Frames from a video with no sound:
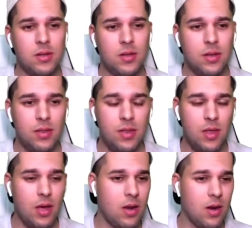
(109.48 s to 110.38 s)

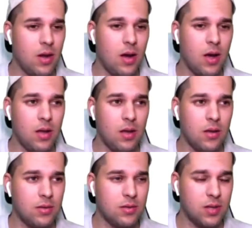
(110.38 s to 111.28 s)
then I
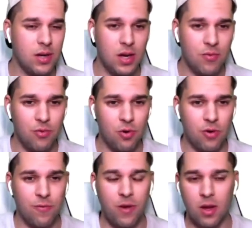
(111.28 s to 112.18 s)
signed up for
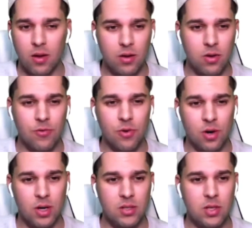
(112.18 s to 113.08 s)
Faculty of
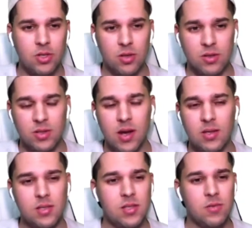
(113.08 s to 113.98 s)
Organizational
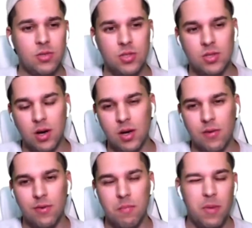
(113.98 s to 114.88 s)
Sciences, which is kind of
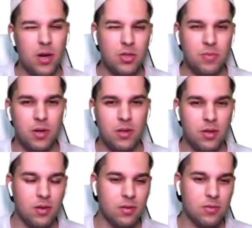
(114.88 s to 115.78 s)
a management
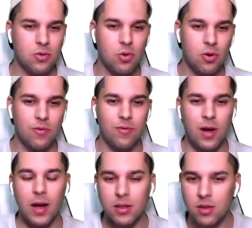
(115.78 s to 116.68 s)
and sort of
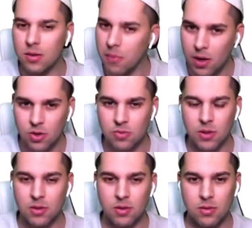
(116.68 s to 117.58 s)
IT management
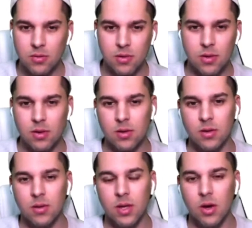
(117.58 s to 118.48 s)

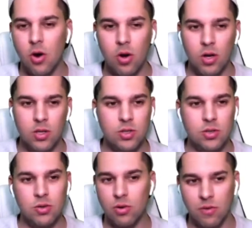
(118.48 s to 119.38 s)
college,
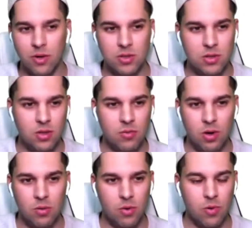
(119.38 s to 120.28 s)
university,
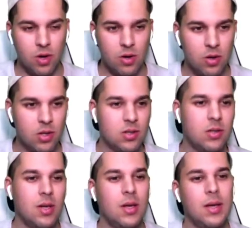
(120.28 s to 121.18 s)
whatever you want to call it.
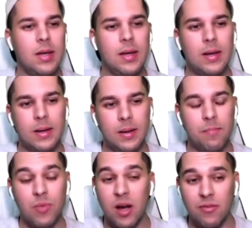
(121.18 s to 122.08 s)

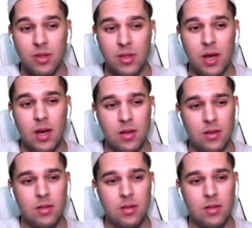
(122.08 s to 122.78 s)
After that,